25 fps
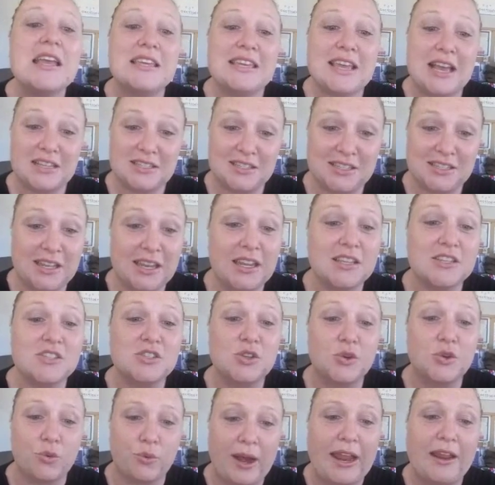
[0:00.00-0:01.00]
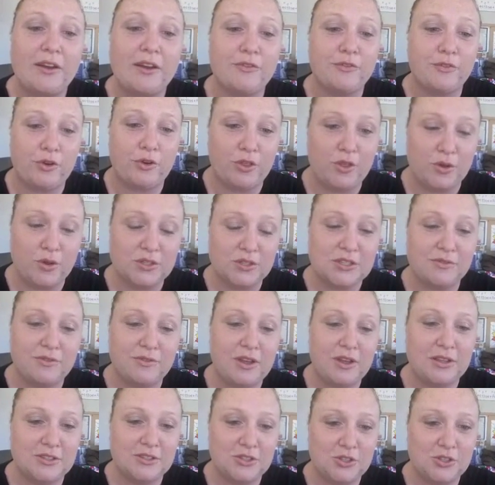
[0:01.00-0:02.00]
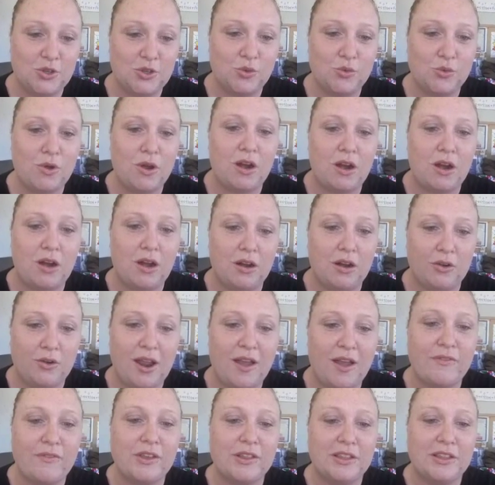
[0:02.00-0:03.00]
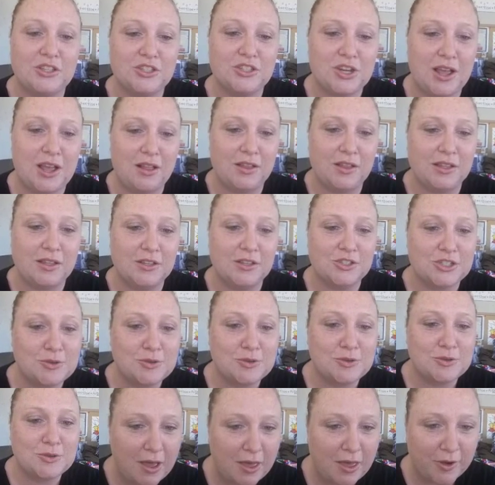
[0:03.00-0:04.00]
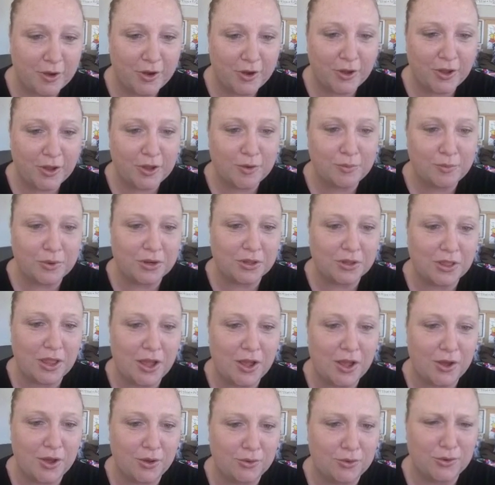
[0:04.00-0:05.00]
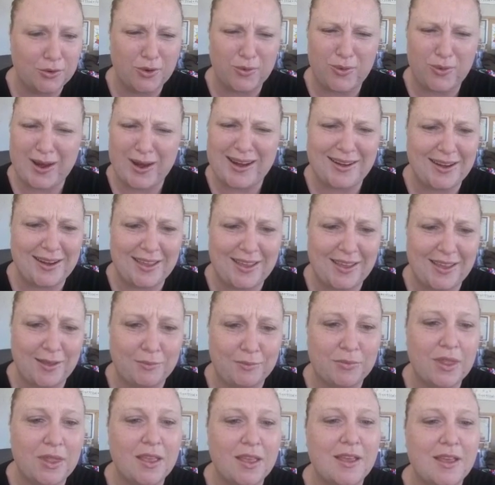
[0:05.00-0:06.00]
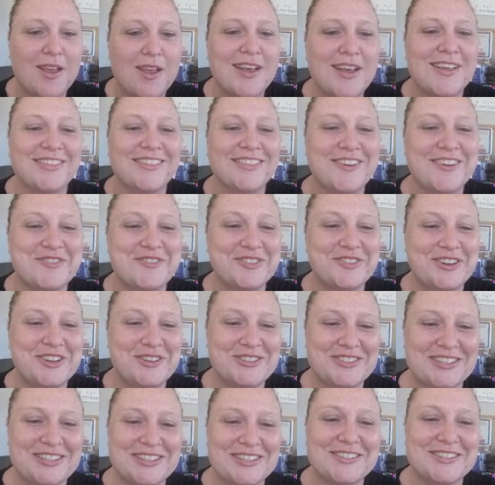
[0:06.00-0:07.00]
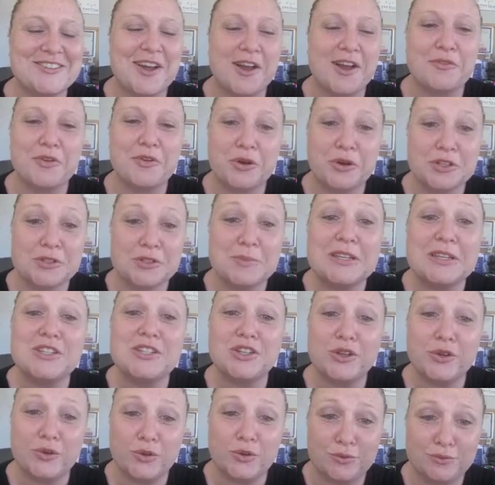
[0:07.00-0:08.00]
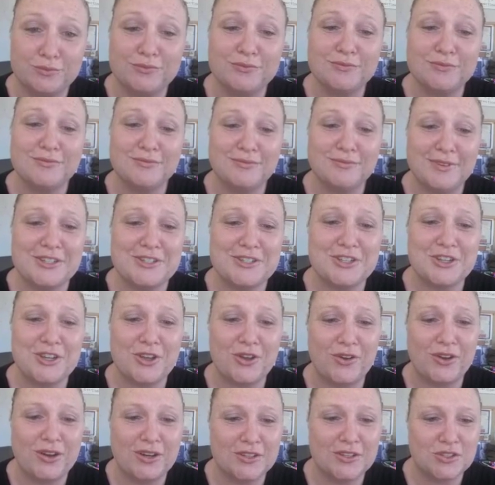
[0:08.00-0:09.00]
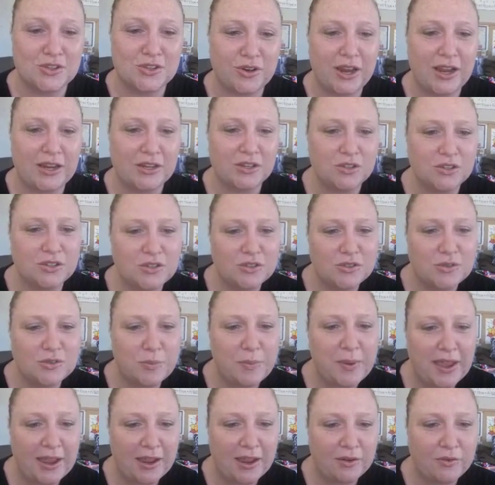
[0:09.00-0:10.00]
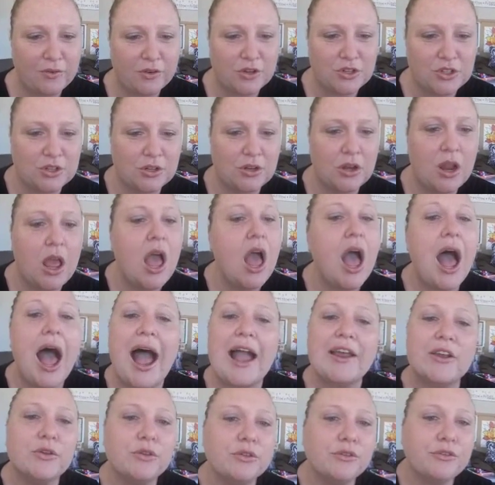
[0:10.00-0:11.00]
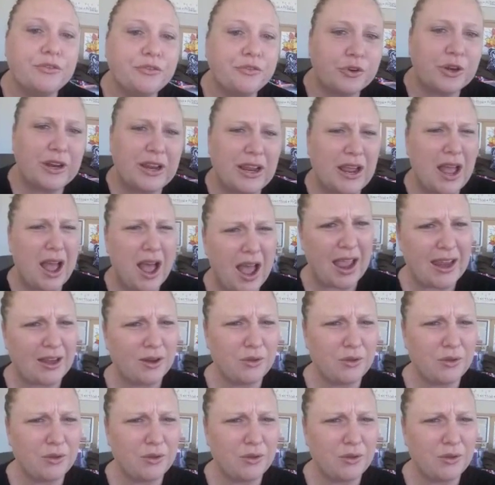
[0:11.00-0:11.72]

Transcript: Yes, it is great for those of us who are graphically challenged. Motherhood Merlot, great name. Love reusing stock photos. Me too. Me too. It is great. Do you do the paid version? I do the free.